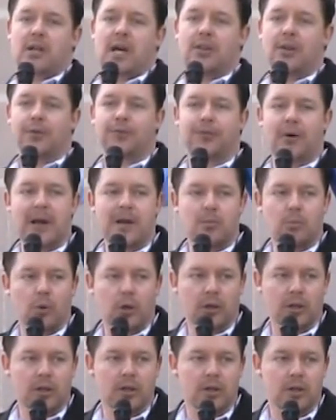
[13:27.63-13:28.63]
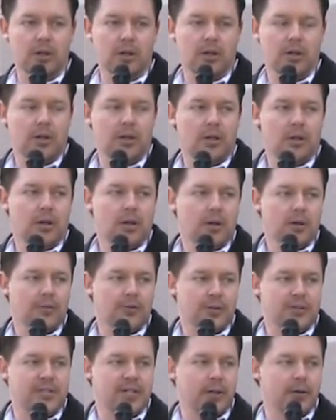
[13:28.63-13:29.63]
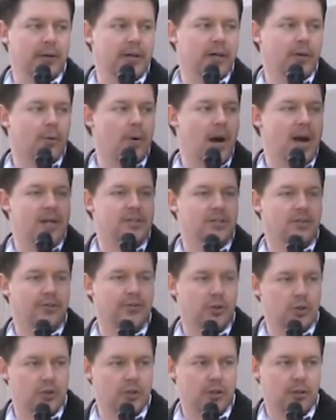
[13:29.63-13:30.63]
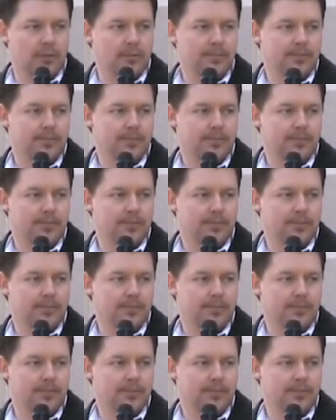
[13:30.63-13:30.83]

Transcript: and the framework for tyranny to rise in the future.